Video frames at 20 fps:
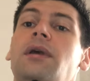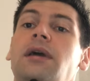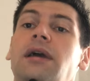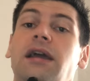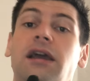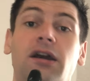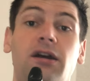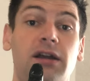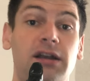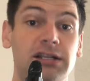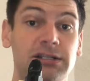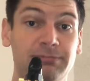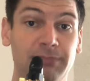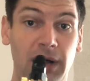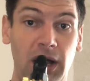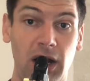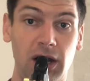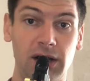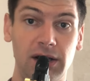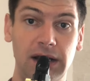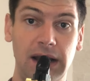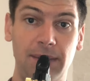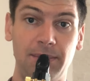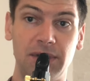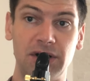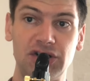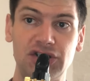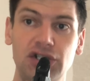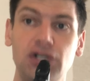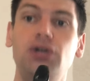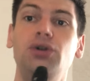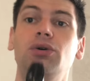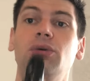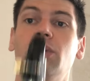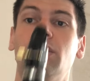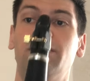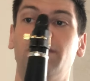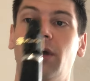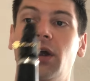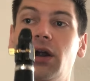Here is part number
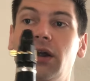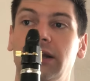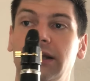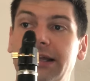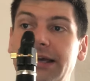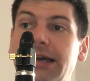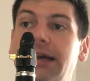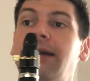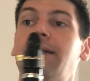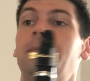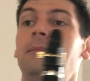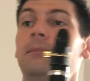2 of RLE.